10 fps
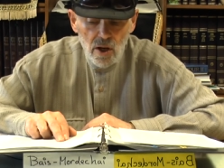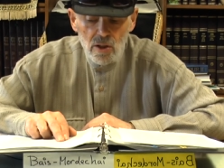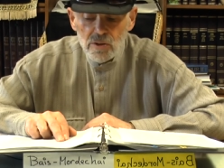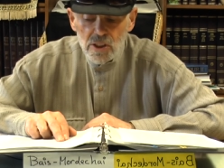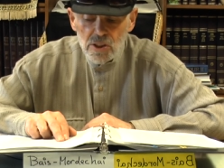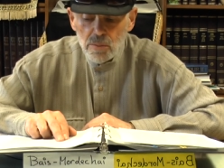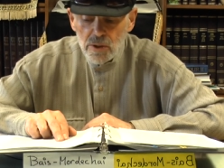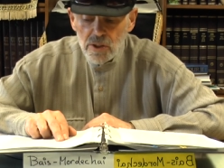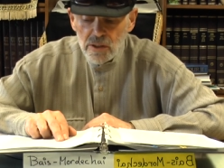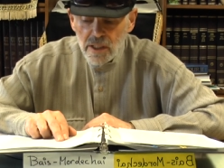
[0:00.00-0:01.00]
all
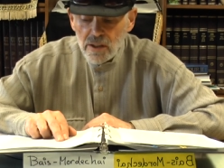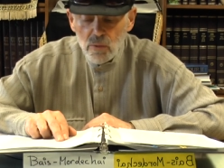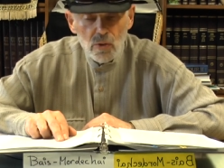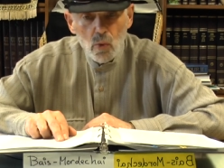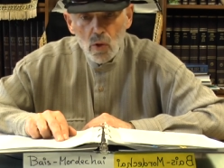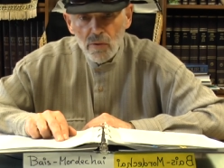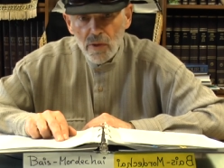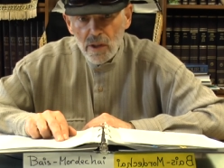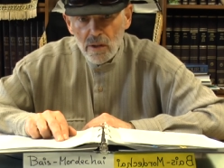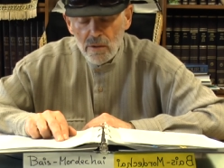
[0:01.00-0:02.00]
disciplines connected with
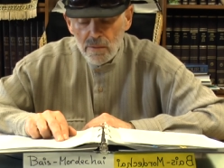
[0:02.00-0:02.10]
warfare.